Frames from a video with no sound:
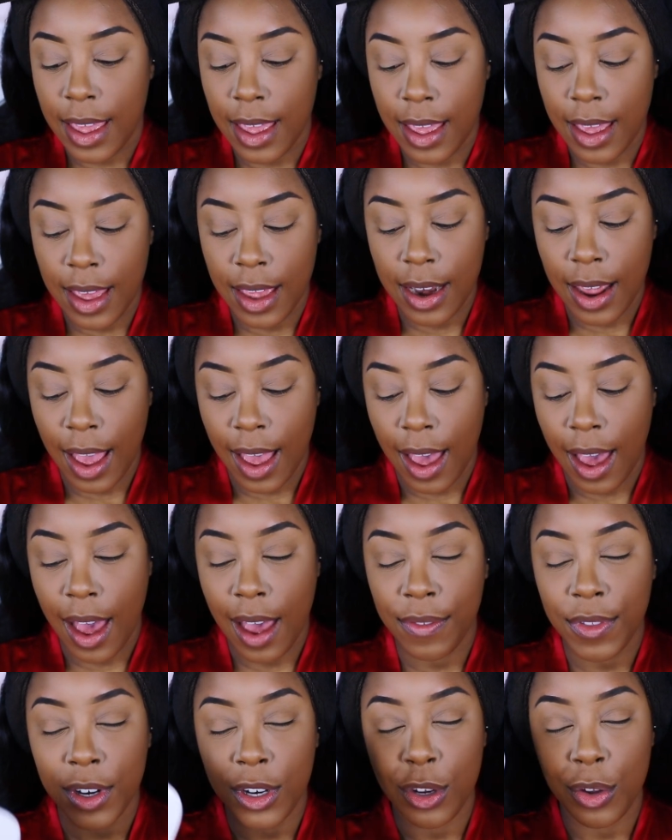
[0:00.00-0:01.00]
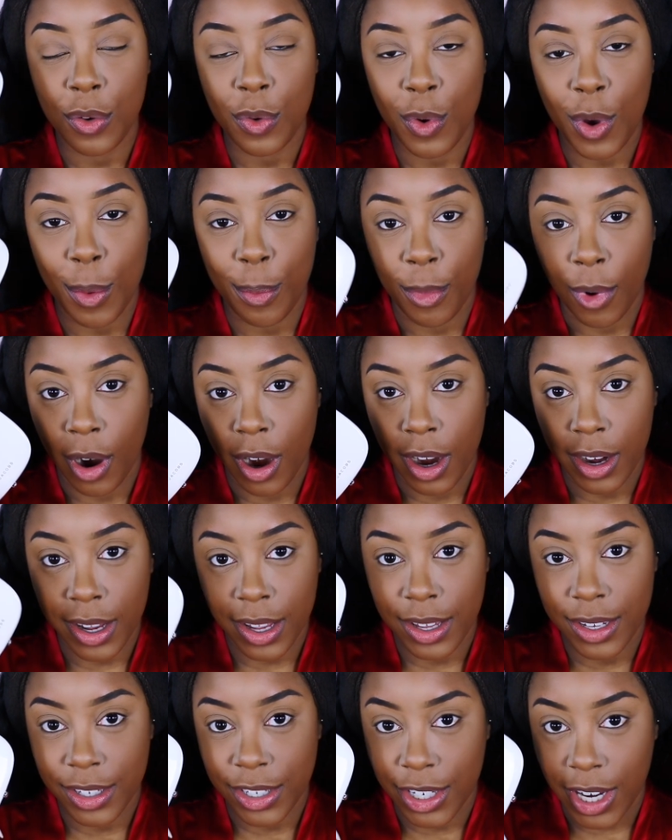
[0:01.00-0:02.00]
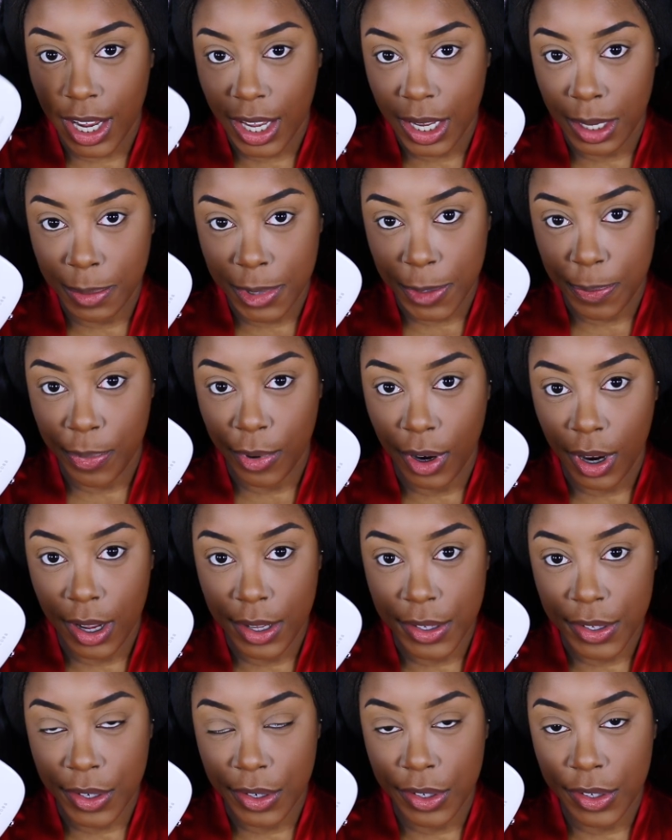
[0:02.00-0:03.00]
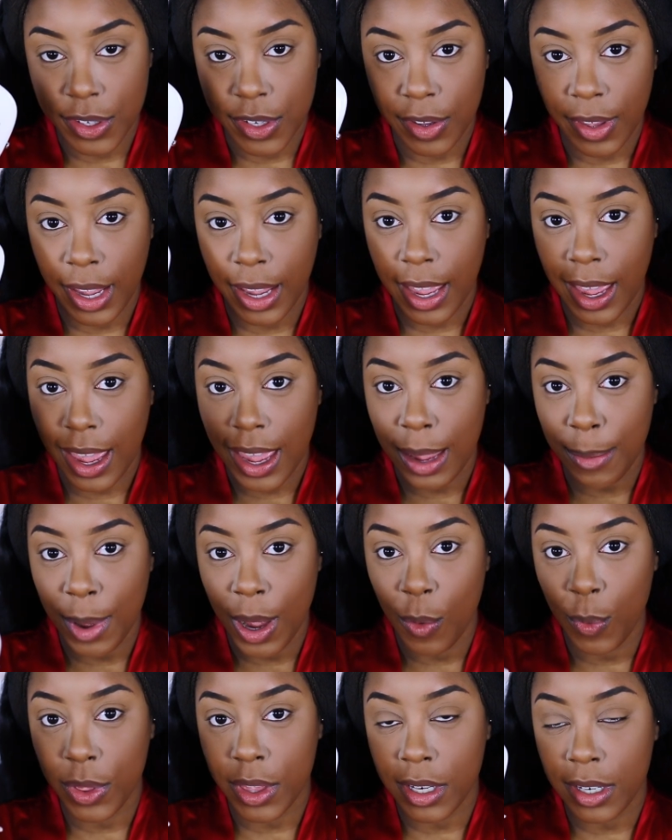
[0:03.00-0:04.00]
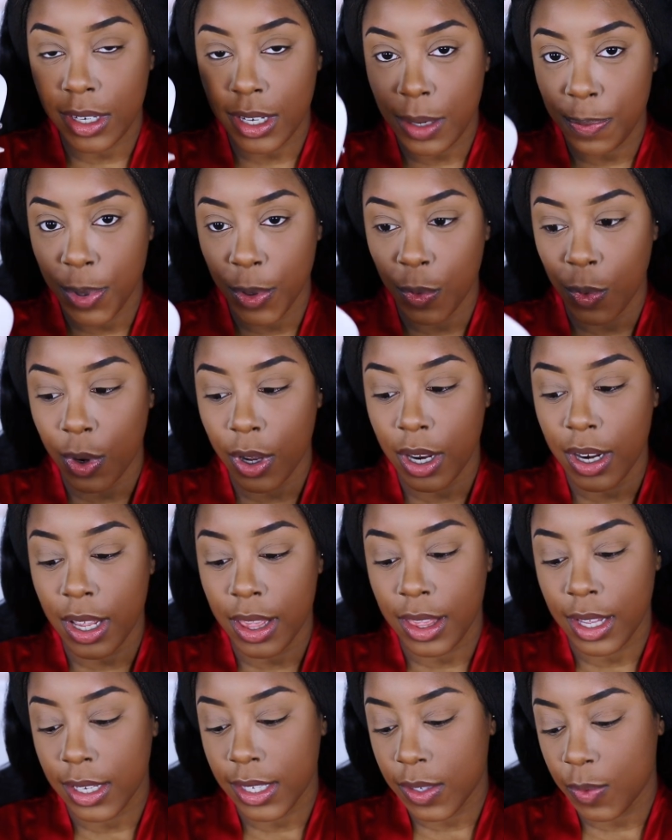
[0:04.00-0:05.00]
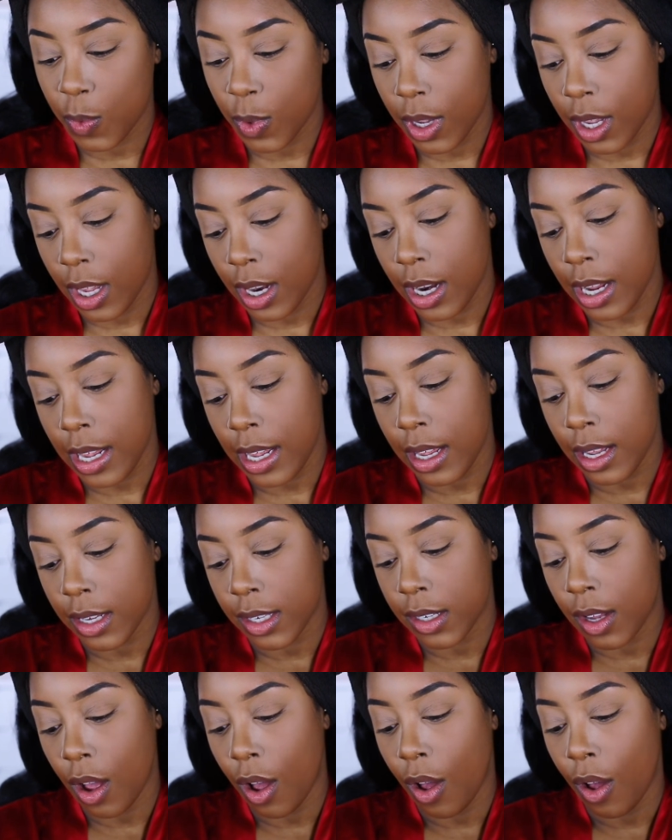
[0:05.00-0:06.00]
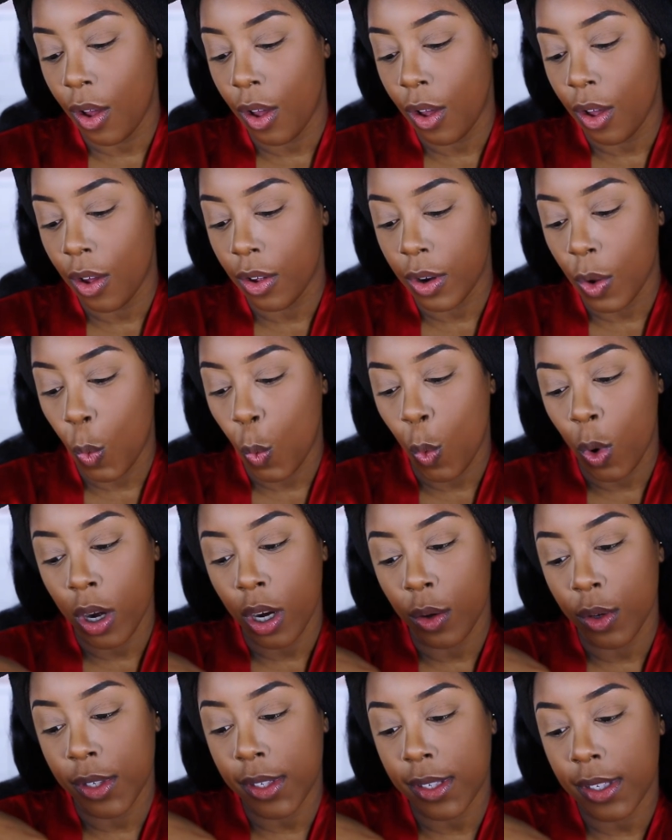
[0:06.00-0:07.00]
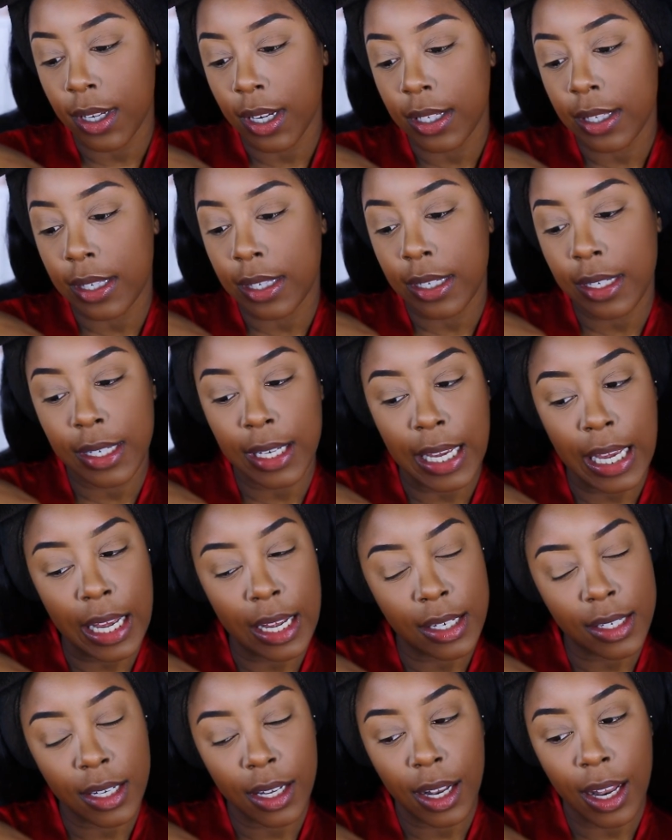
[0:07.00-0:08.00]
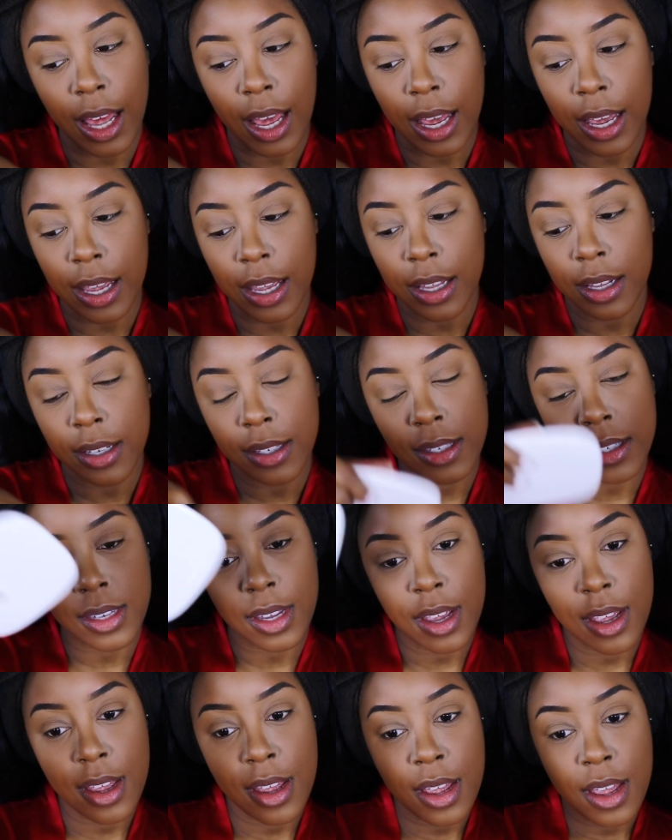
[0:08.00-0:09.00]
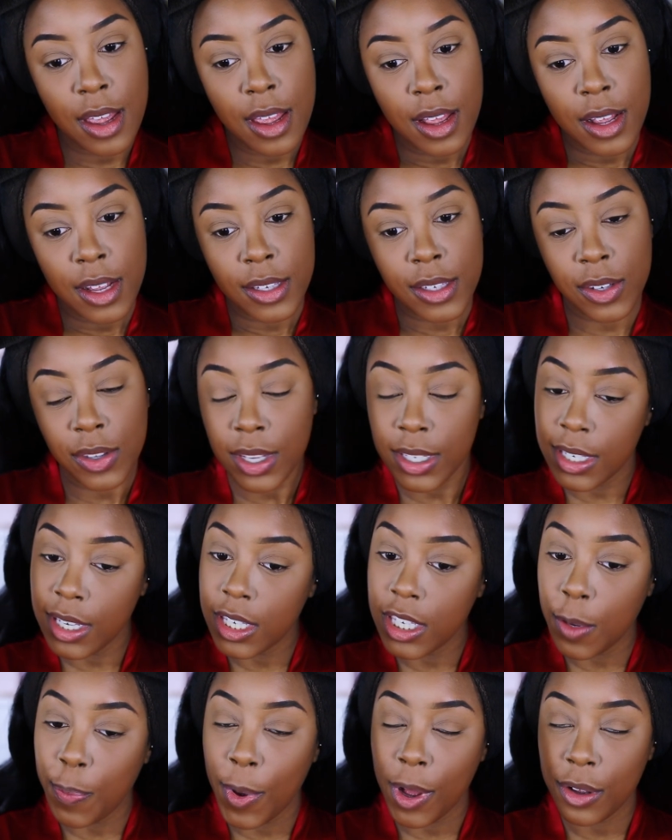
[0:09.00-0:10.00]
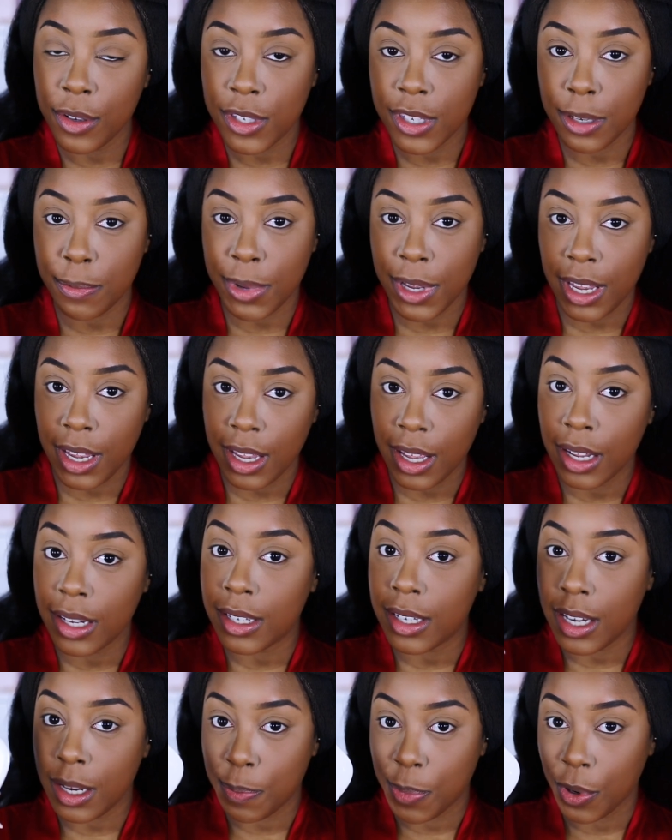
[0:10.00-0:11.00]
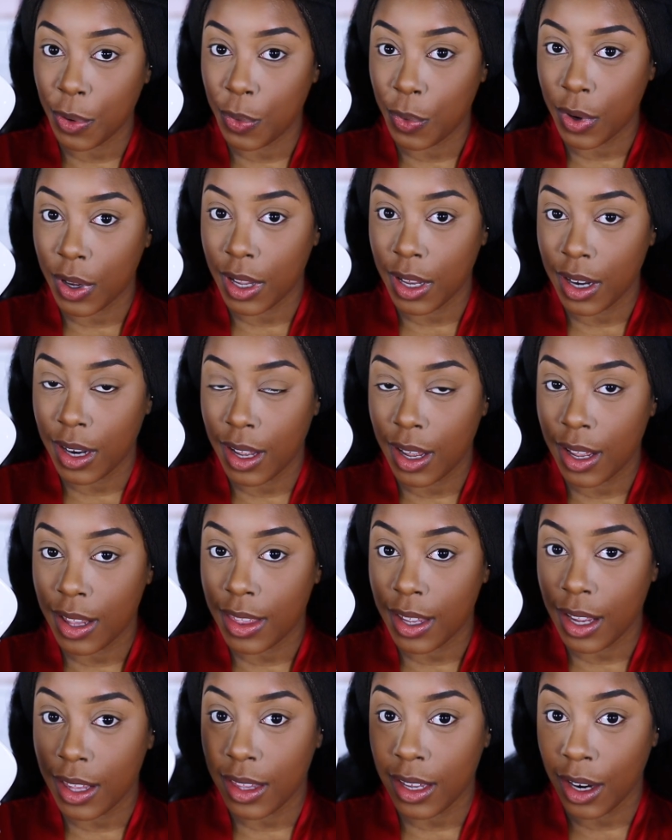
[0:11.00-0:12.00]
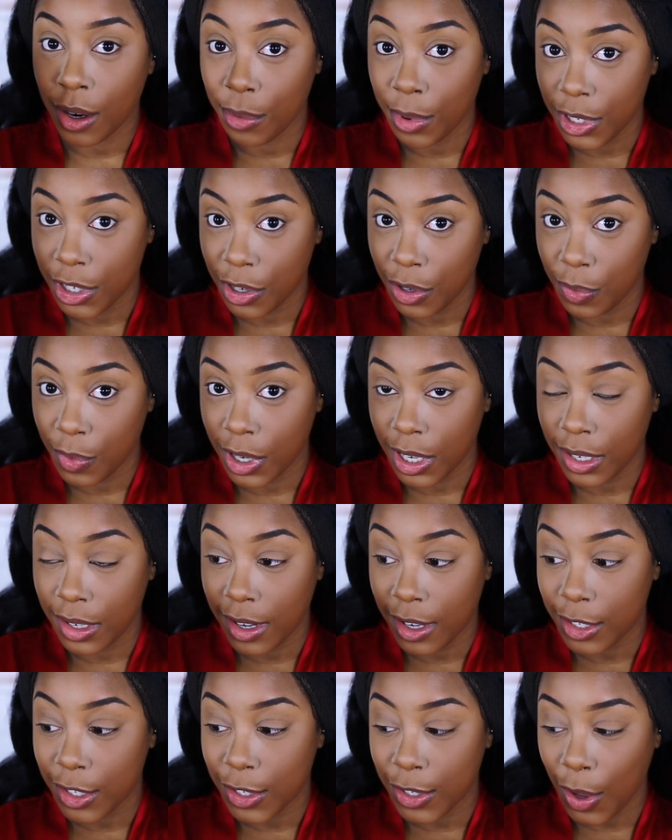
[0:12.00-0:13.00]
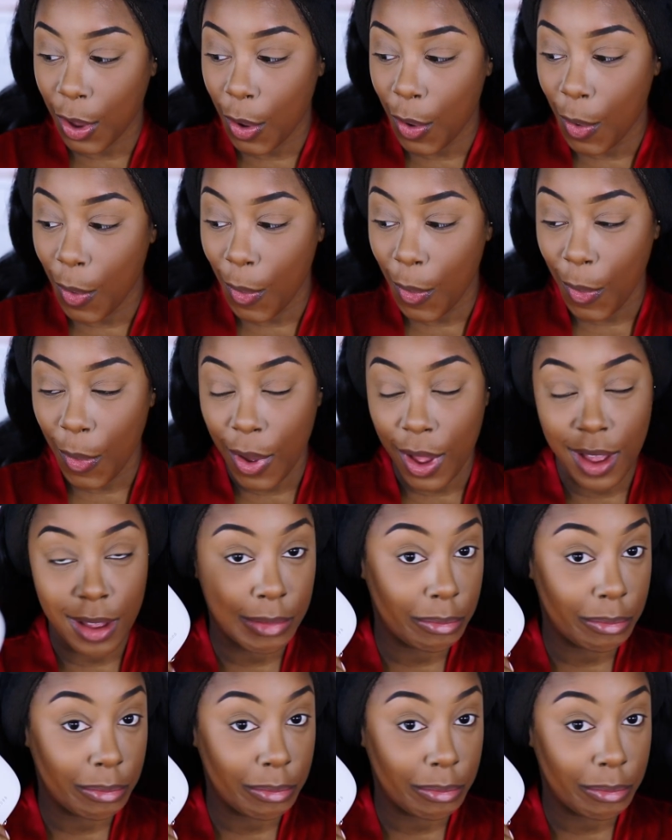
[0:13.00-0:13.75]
And I have the new Marc Jacobs bronzer. So they came out with a deeper one. This one is called 106 Tantalize. So this is supposed to be a deeper one than the original one. So,